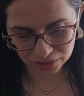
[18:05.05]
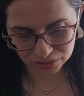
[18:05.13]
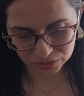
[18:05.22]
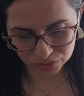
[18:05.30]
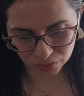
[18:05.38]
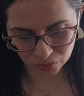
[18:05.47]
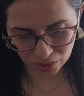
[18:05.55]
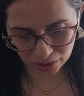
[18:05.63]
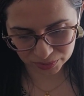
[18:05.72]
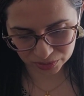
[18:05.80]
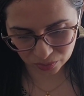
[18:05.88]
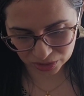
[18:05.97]
So I'm
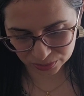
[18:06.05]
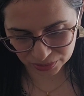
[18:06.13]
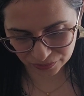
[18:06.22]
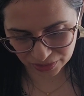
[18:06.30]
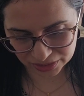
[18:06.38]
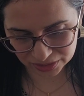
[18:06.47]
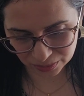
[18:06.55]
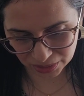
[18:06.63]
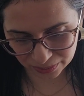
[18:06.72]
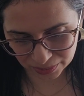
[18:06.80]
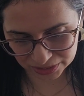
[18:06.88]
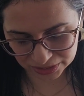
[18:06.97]
going to wash my face,
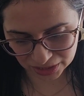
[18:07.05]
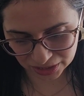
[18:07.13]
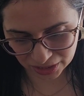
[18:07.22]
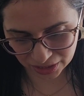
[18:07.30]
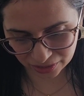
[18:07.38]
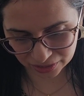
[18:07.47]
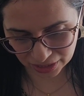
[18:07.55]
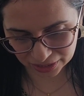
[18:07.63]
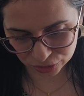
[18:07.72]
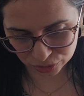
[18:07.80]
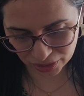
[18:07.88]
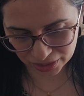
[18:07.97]
apply my skincare, get
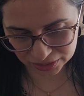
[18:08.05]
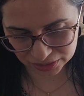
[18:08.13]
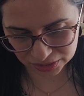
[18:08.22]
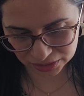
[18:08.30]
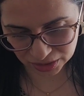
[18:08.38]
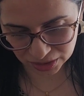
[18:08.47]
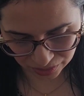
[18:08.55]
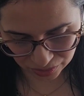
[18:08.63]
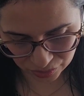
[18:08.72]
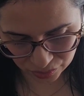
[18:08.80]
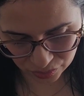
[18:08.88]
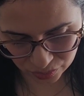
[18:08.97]
dressed. And
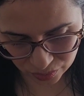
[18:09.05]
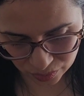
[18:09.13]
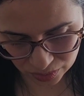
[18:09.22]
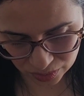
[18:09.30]
you